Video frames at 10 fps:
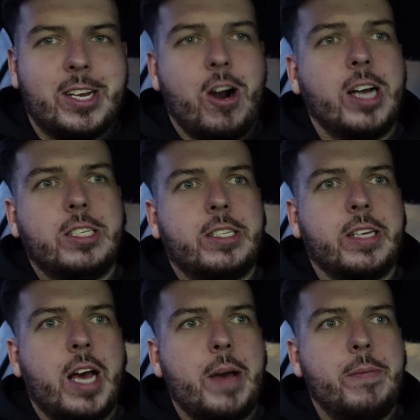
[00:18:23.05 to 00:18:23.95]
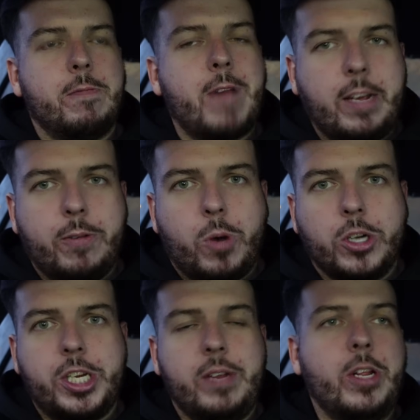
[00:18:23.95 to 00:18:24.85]
Guys, thanks for
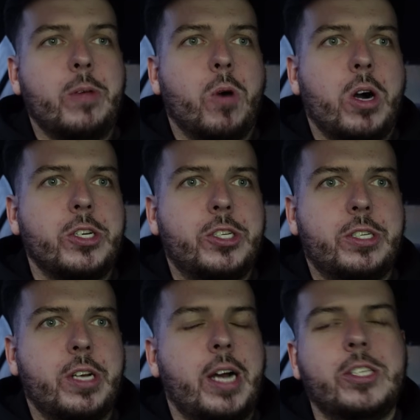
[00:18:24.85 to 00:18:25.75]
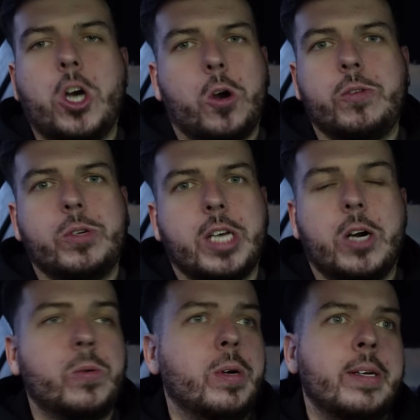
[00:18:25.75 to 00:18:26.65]
watching. If you watch, torrid
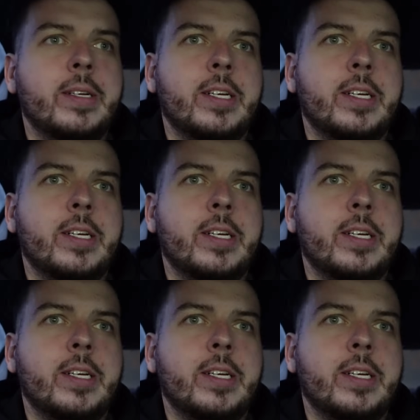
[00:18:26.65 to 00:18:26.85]
result.